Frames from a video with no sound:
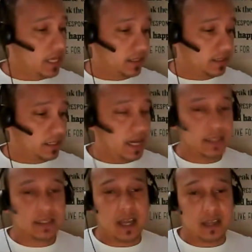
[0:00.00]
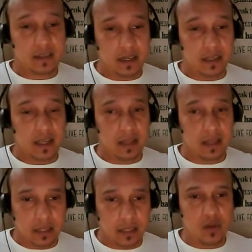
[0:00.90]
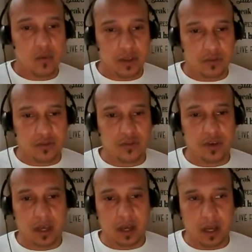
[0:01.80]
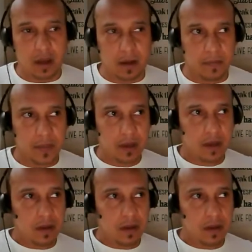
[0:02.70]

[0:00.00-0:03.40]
that's excellent. Yeah, that's another way you can.